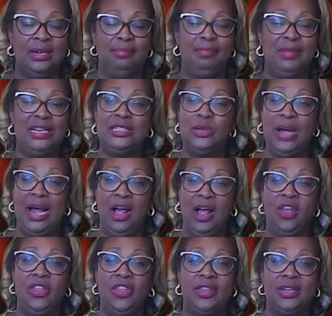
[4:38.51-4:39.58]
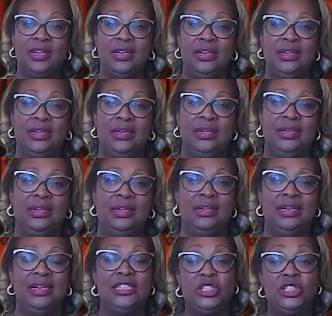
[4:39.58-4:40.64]
Mental health
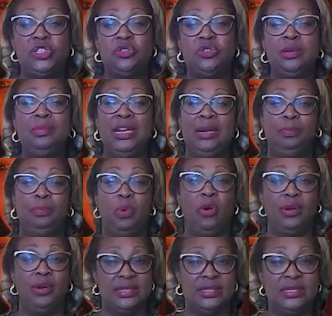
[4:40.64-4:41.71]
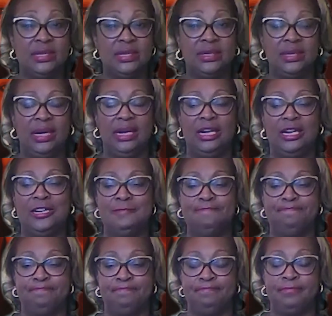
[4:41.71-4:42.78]
is extremely important.
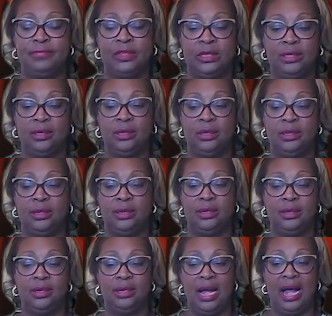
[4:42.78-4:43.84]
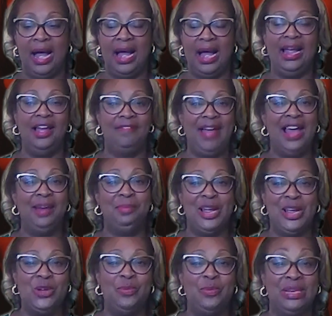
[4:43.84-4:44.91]
I have had
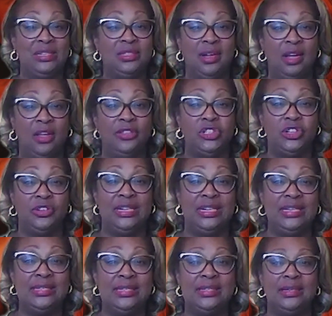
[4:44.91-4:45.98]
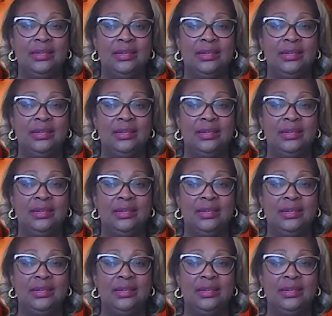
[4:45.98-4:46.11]
my own mental health journeys,